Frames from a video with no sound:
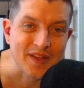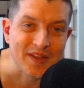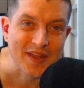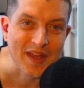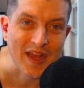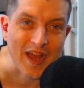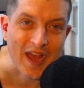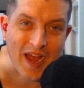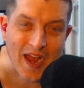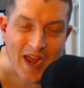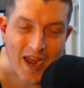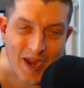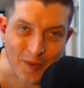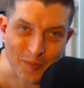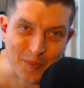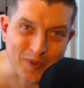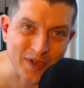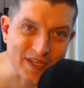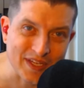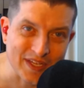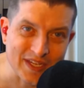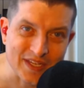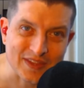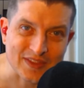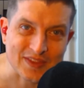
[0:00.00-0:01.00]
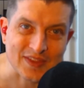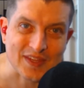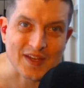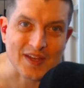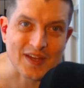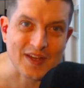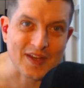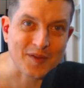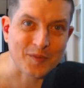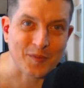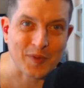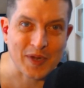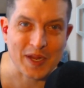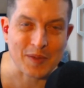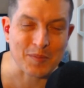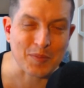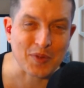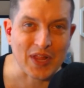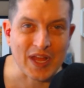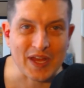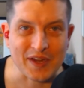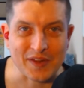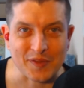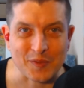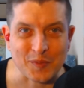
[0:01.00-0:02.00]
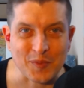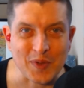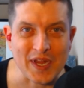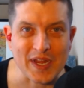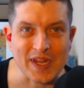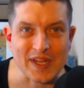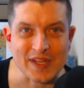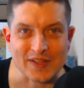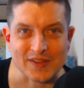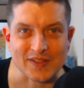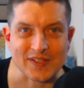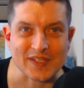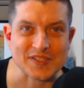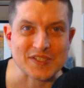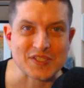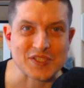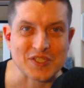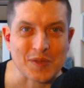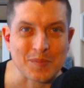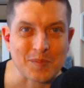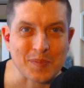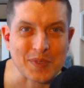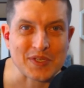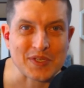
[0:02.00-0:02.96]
I want to get the ramble out of the way. Let's jump into